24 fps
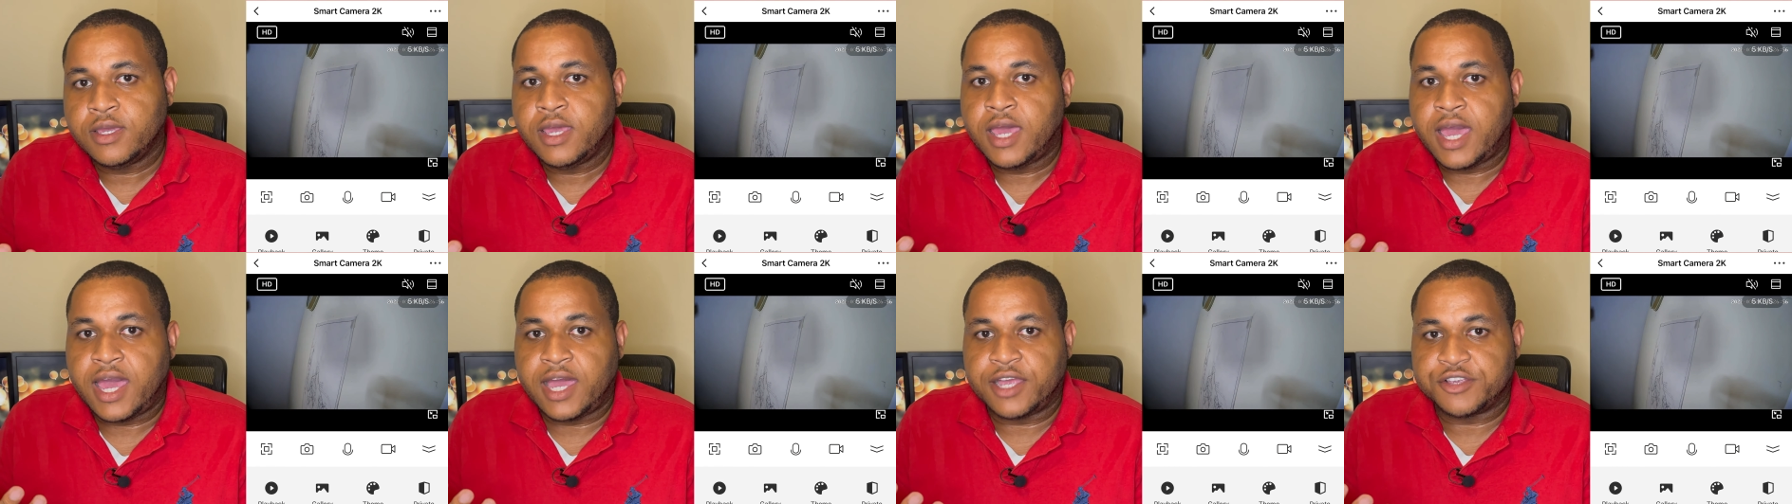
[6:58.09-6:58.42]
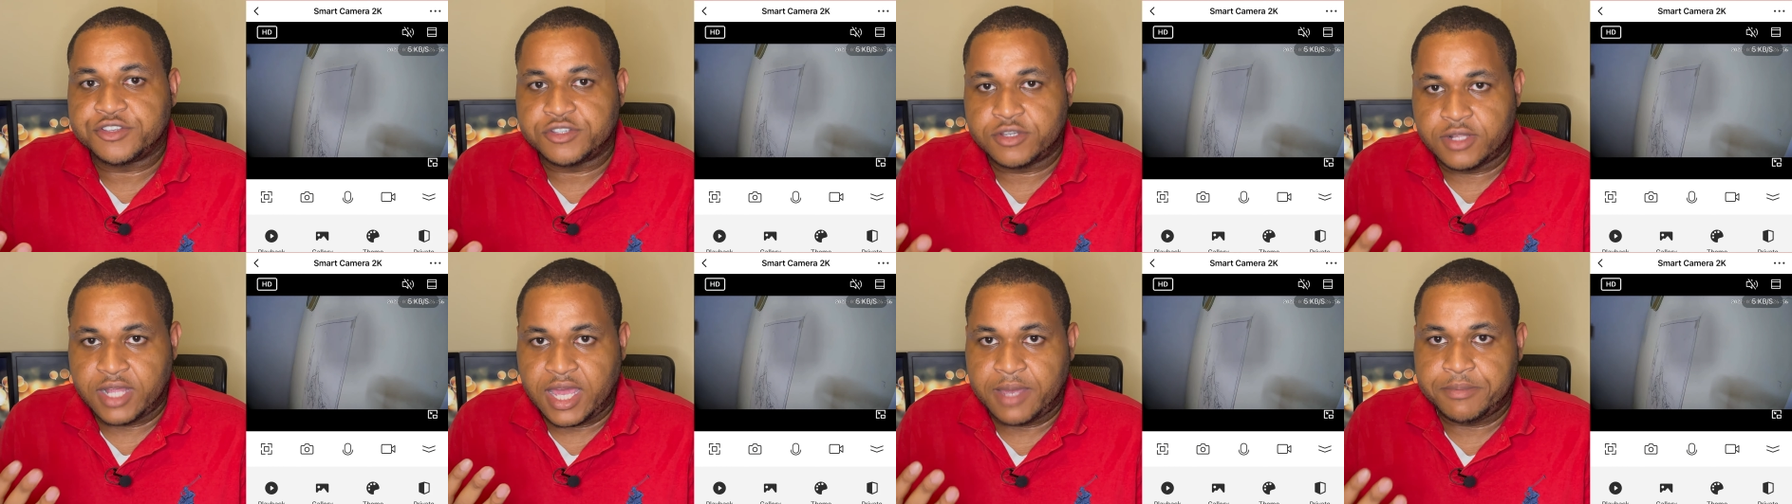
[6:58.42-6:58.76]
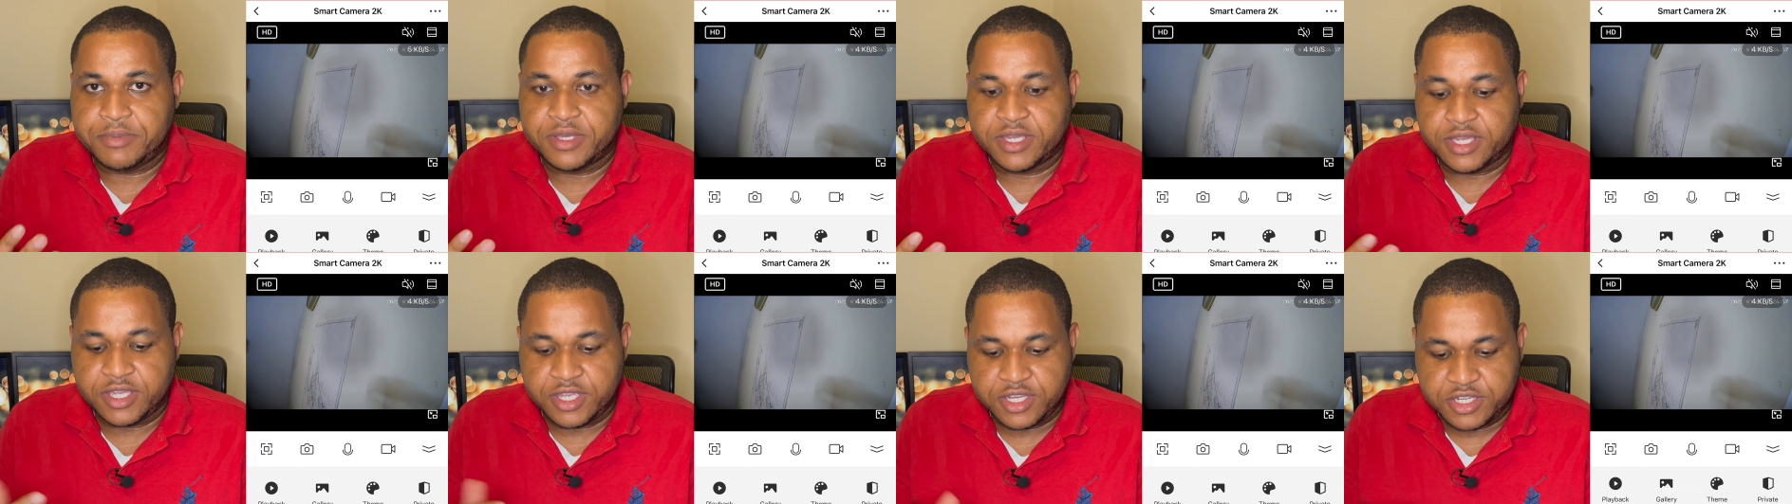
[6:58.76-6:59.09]
actual
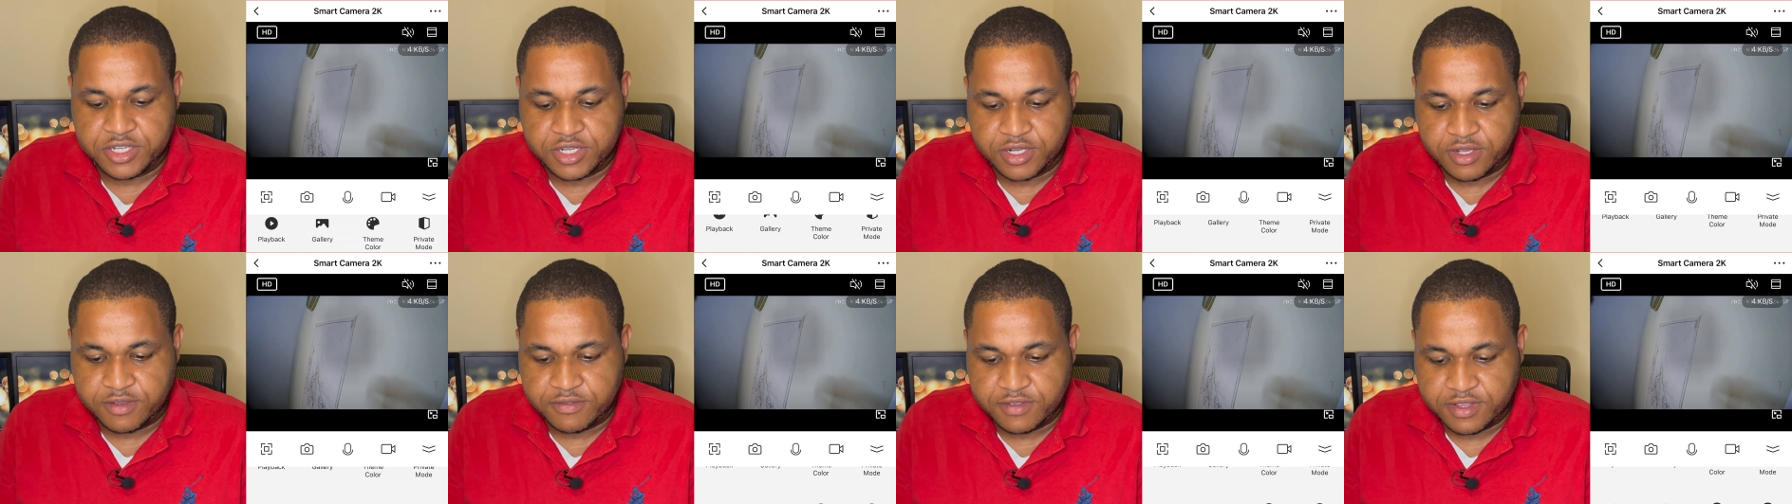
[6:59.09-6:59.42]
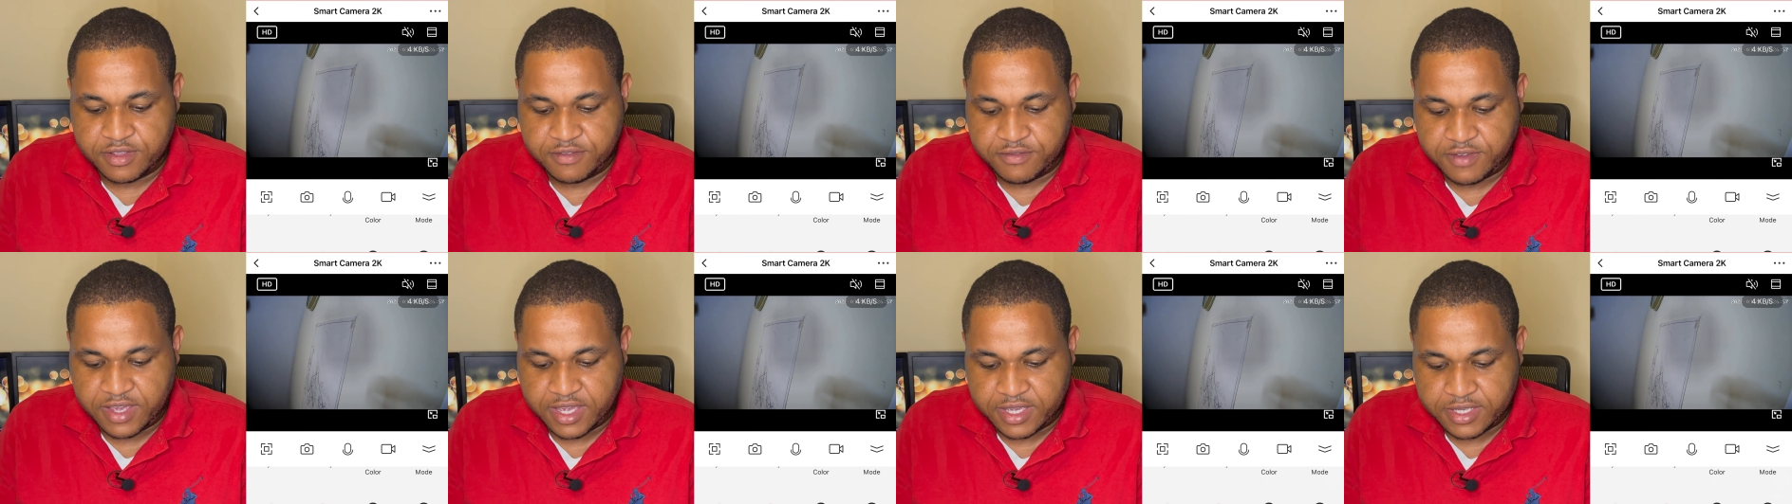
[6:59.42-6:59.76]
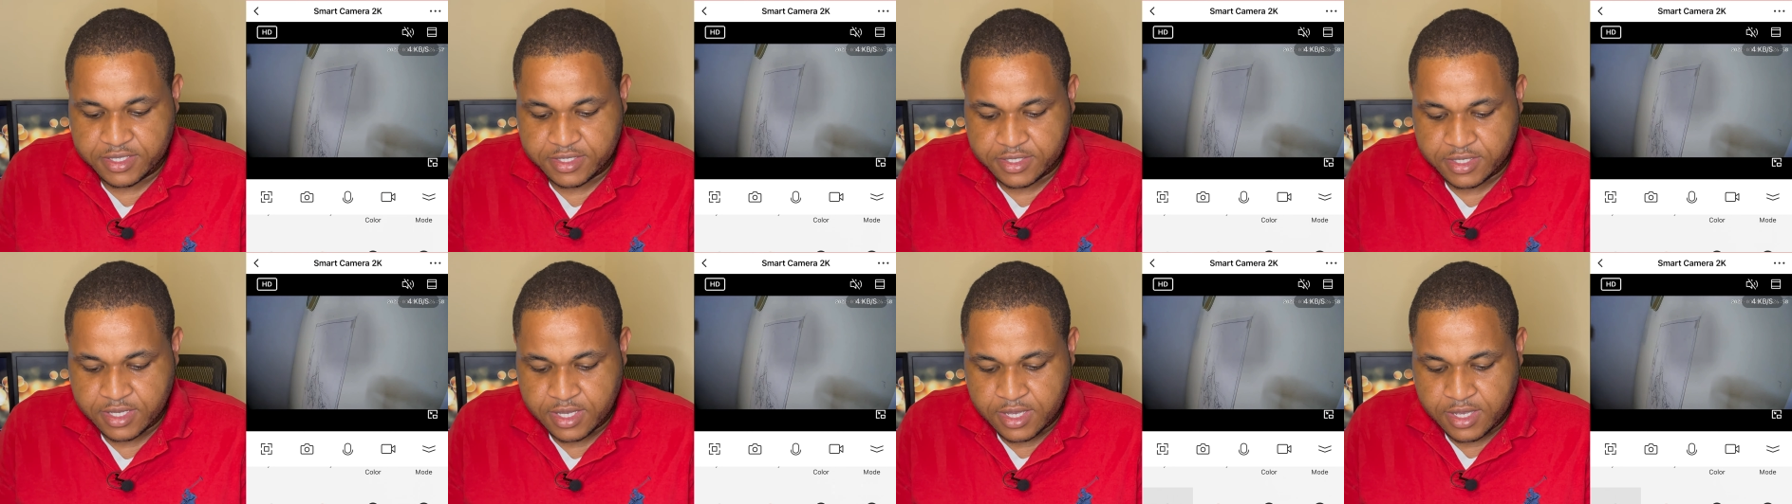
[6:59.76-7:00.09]
application of the
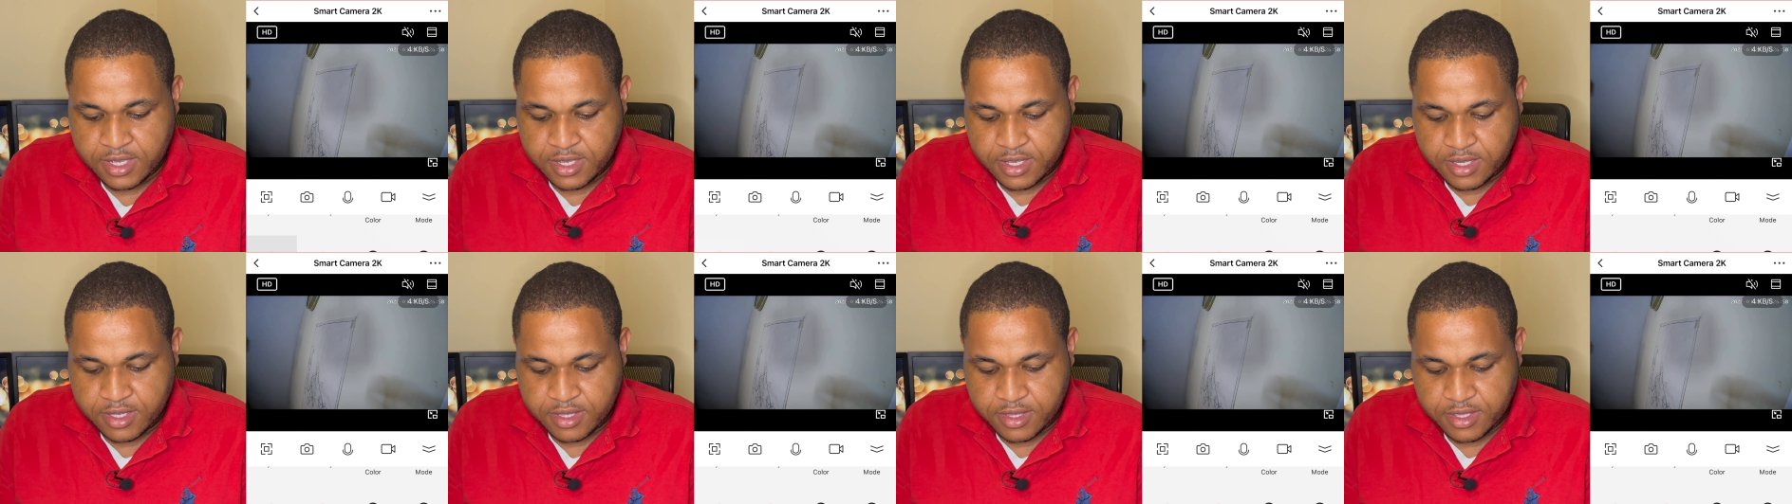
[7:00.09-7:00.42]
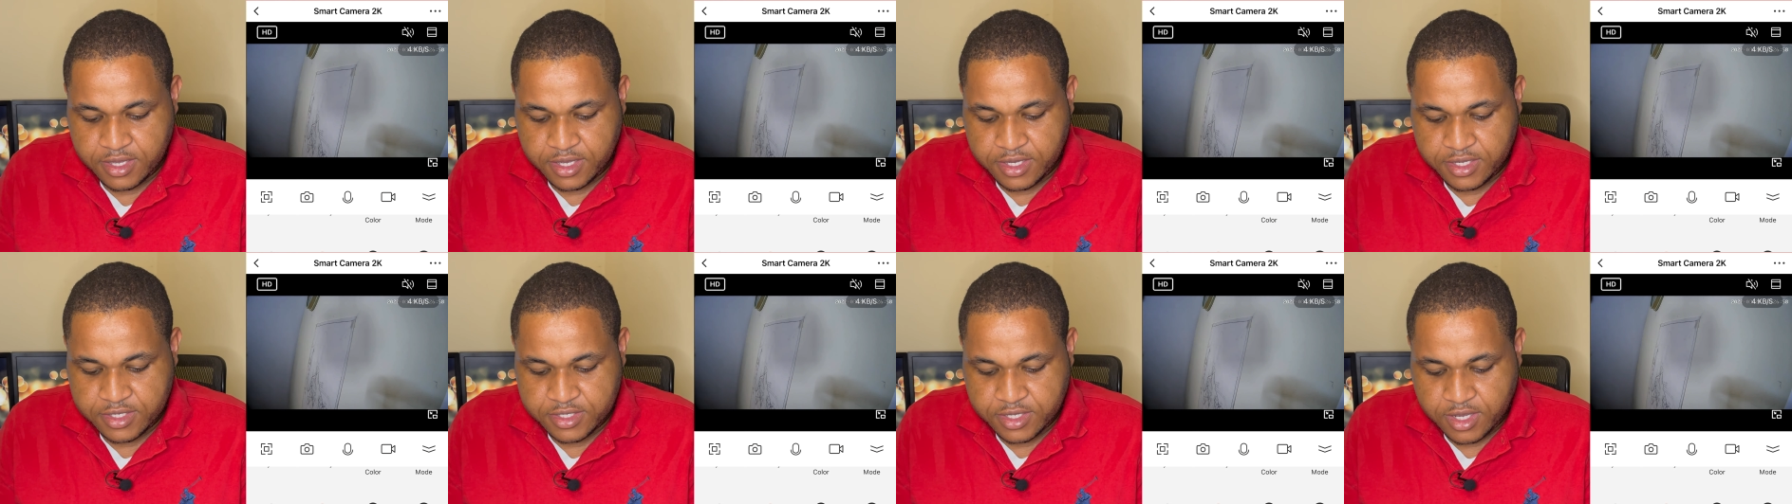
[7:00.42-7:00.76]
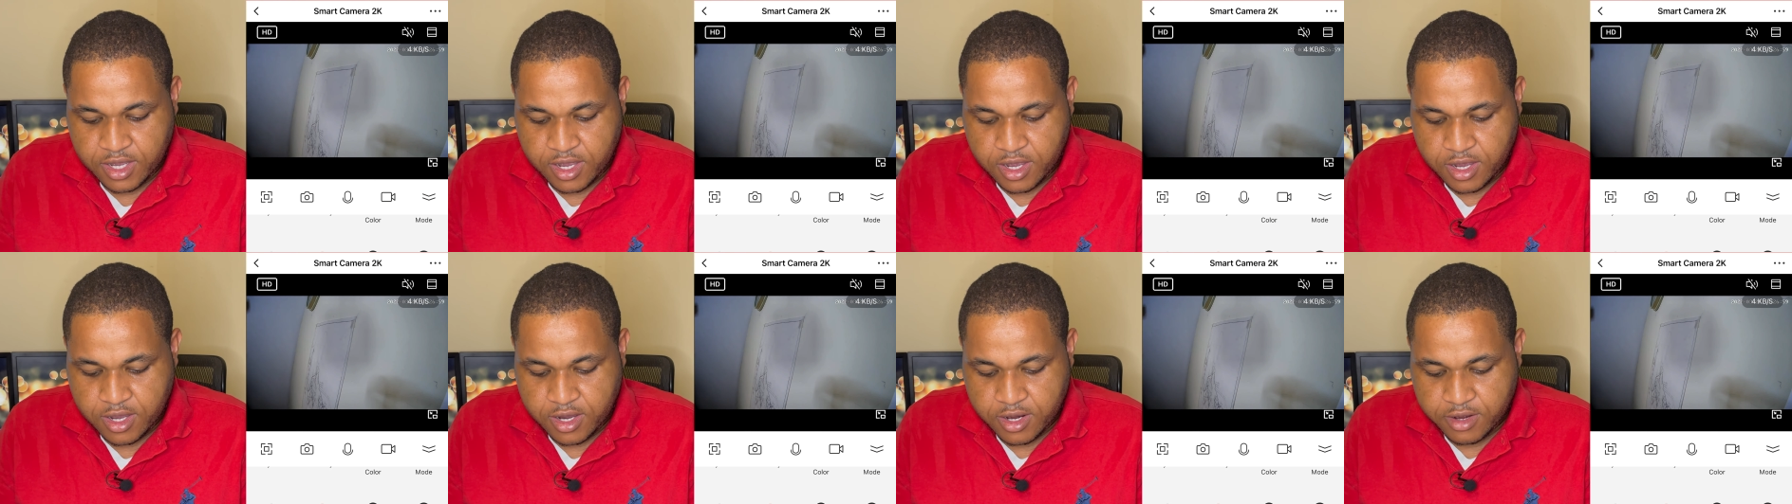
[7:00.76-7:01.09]
device. These
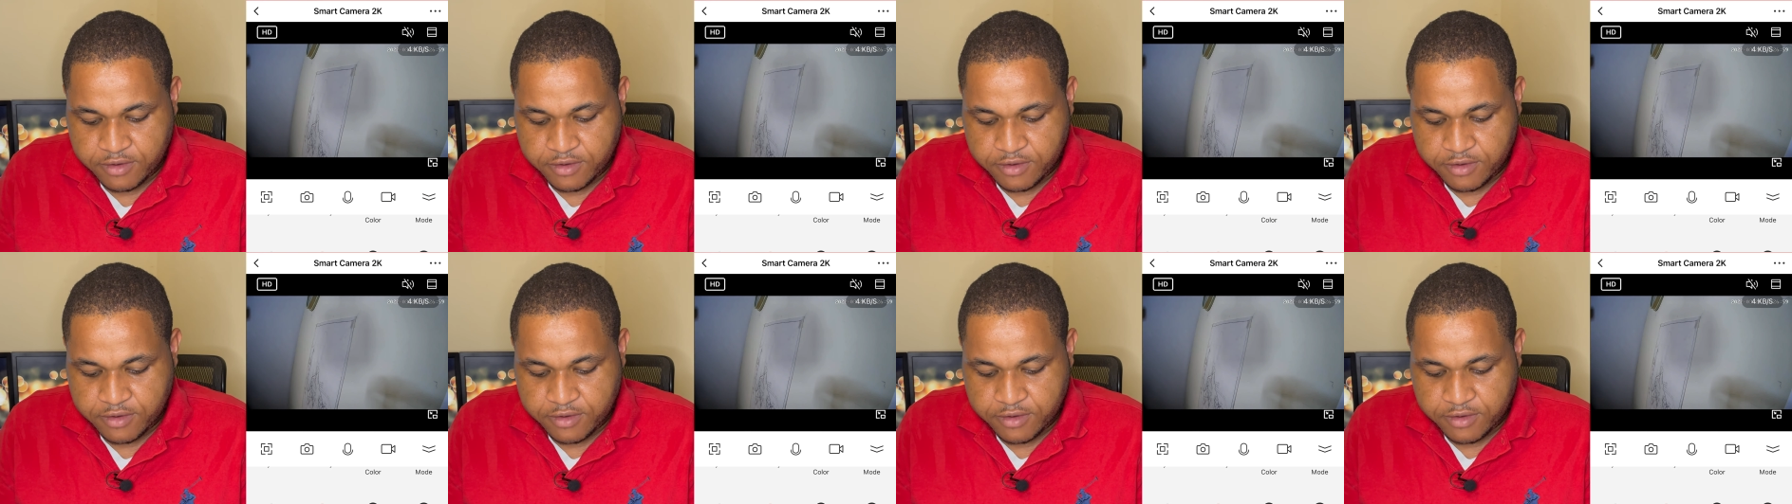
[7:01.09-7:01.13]
are,